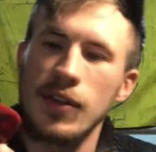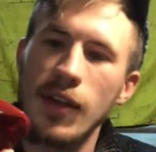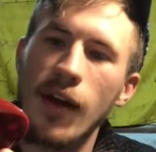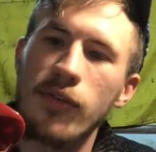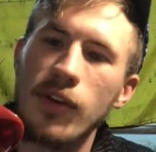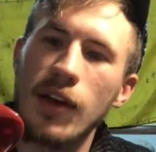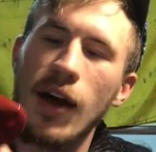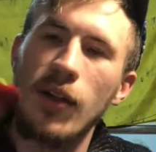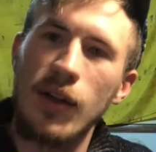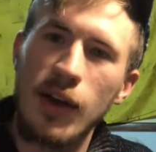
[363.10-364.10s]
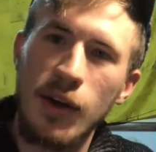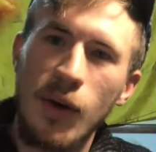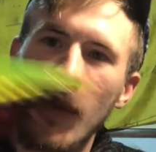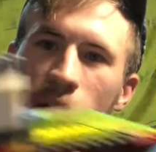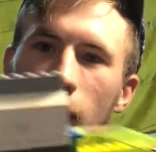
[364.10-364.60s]
definitely not
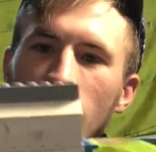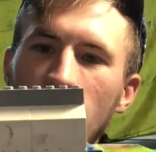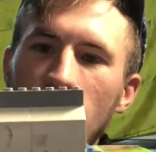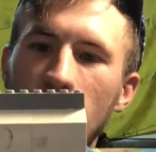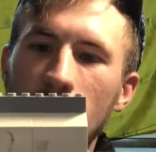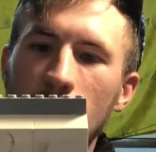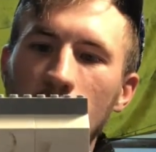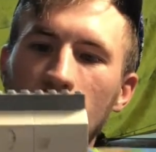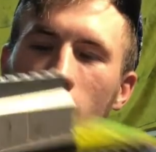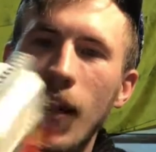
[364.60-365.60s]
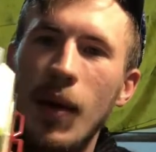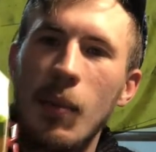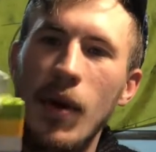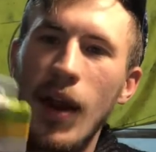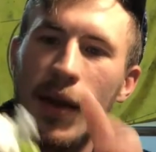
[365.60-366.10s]
Lego,
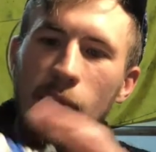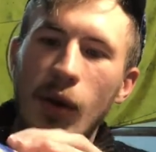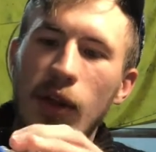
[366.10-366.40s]
but I don't know,